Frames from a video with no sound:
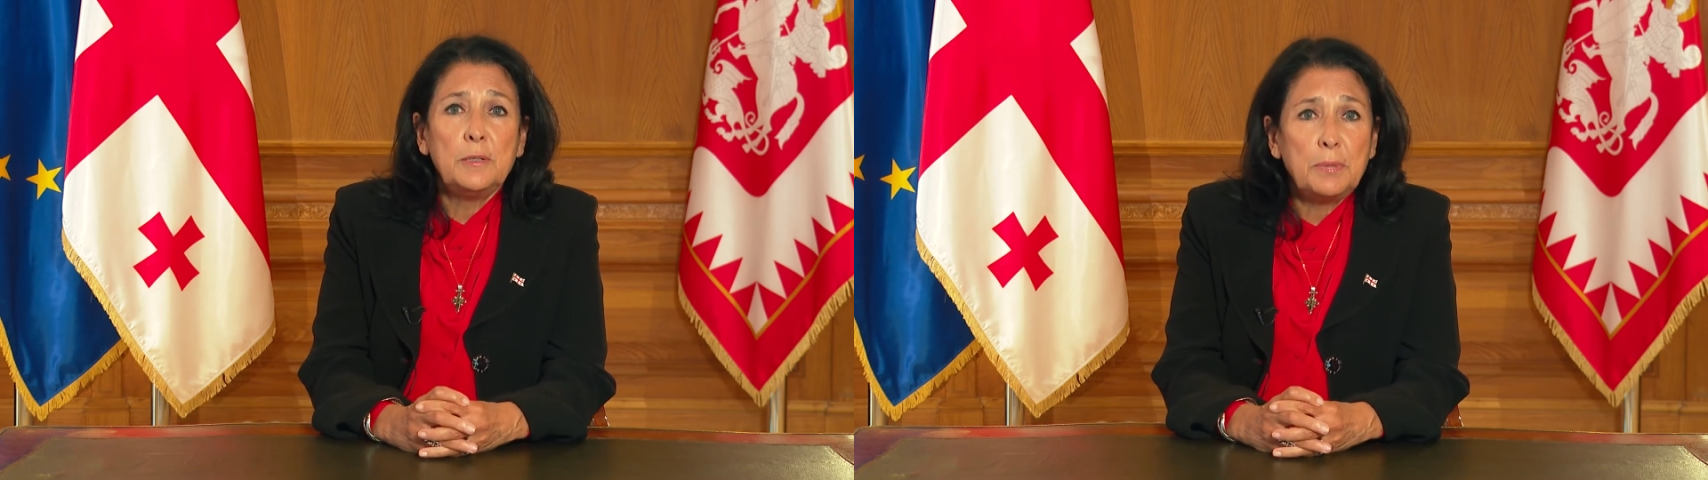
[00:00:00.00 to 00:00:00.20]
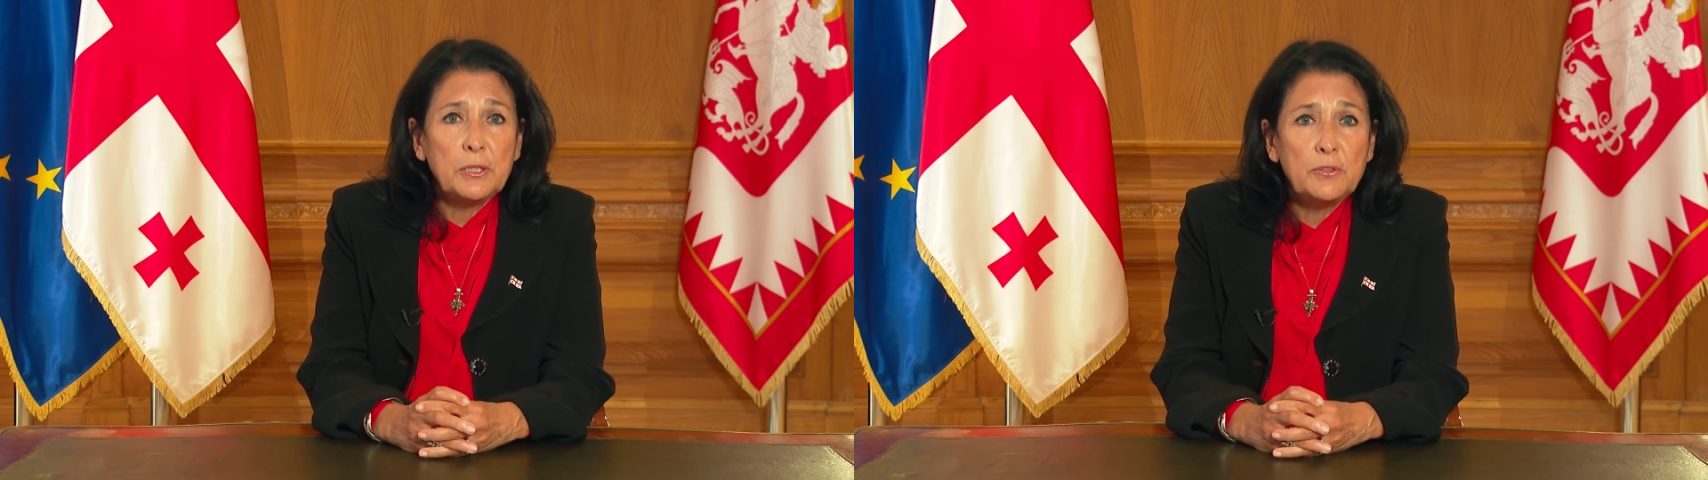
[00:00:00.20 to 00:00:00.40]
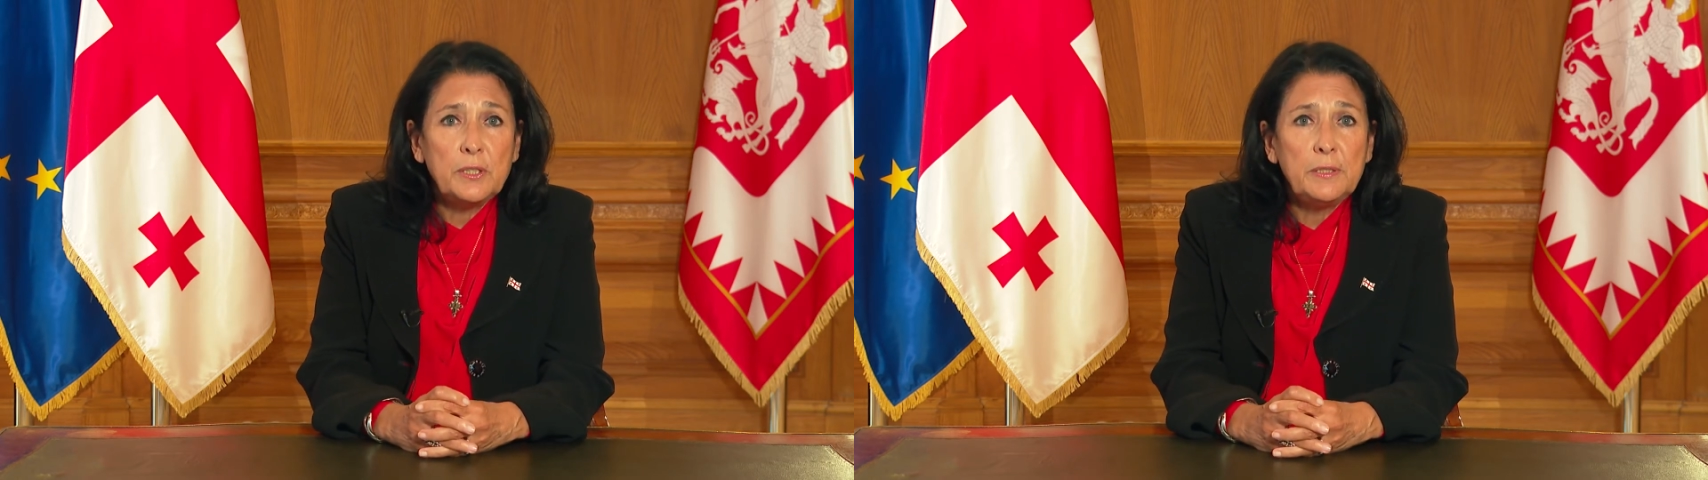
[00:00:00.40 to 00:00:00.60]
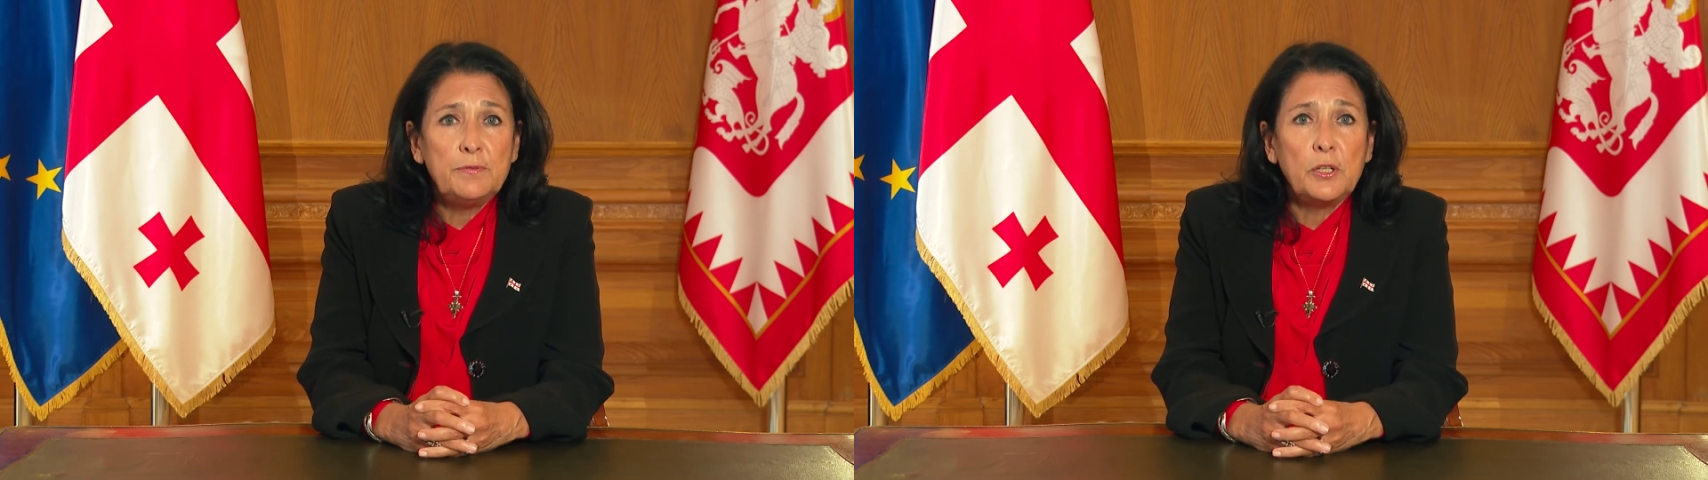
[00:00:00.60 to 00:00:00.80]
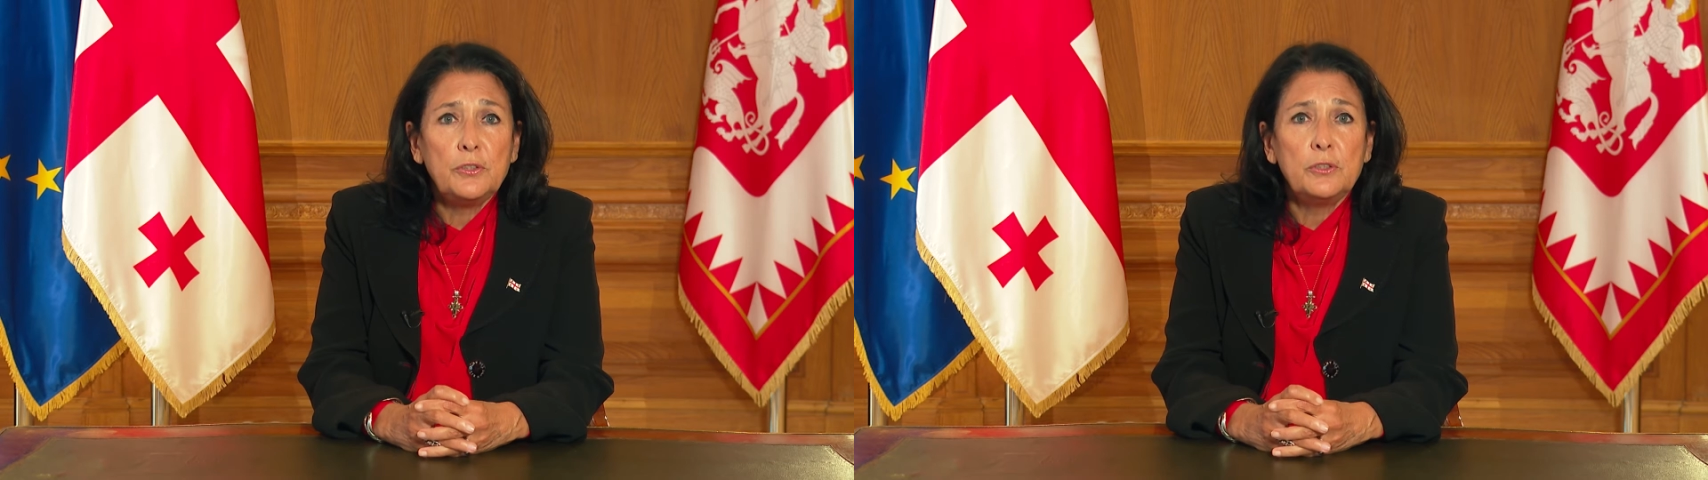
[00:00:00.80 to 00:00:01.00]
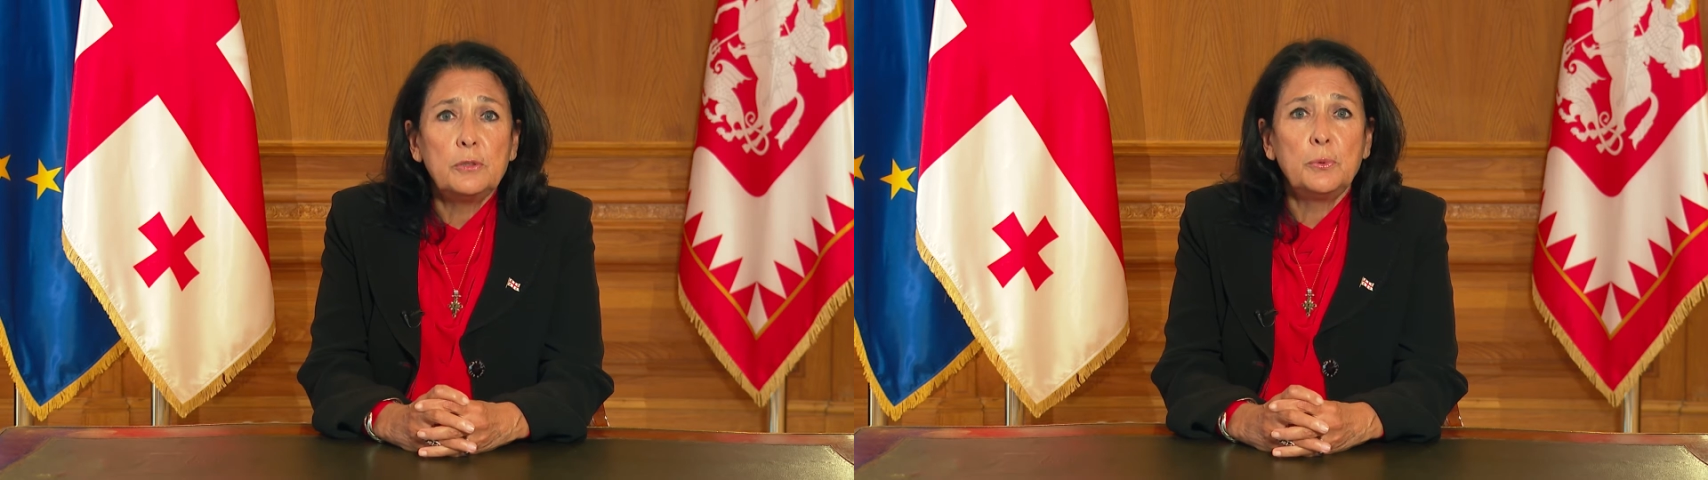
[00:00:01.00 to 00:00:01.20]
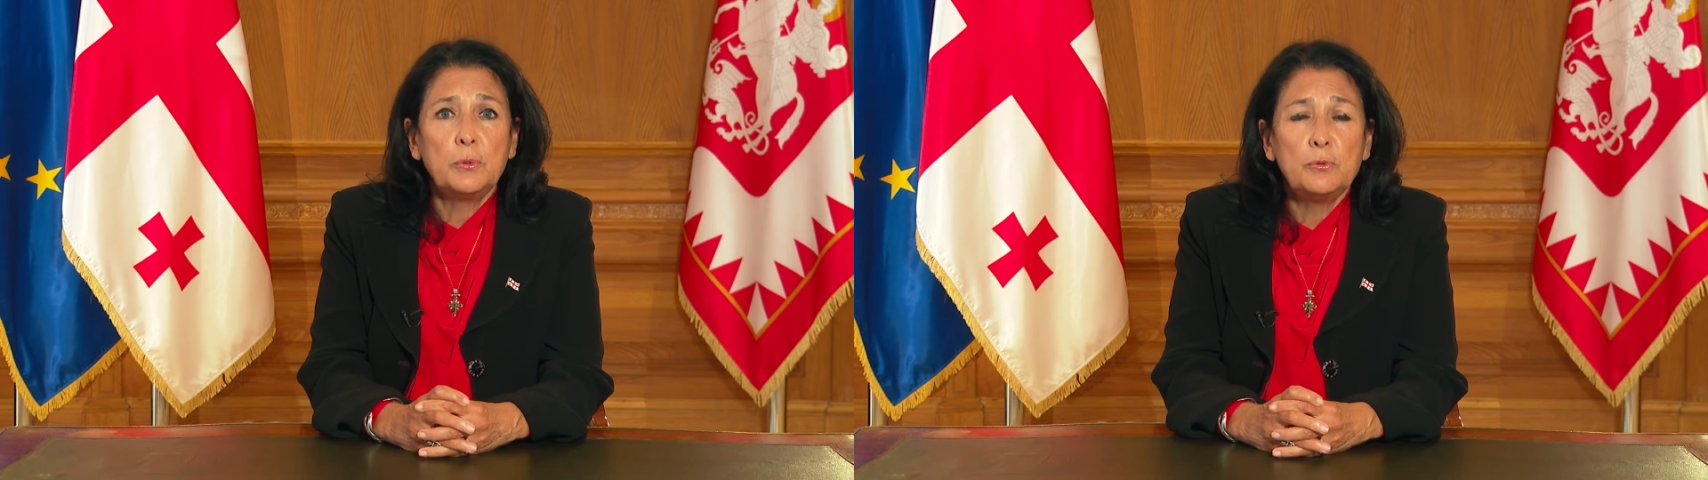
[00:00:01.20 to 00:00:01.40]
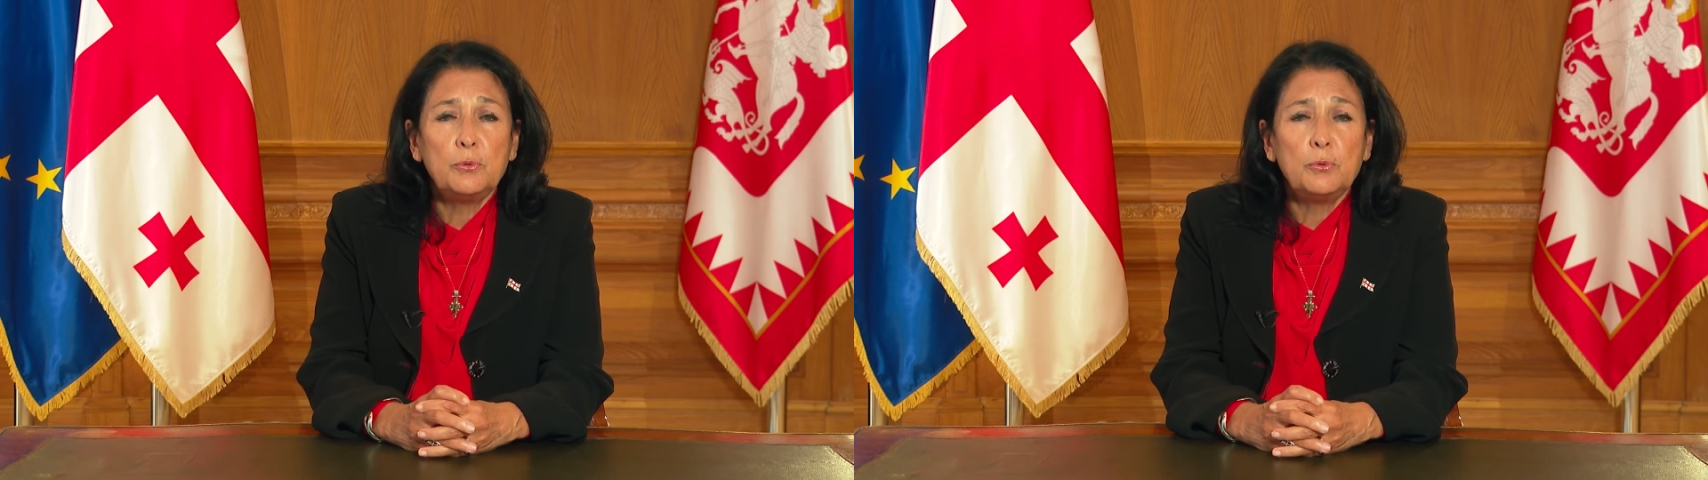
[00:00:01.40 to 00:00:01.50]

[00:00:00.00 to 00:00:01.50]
particularly vulnerable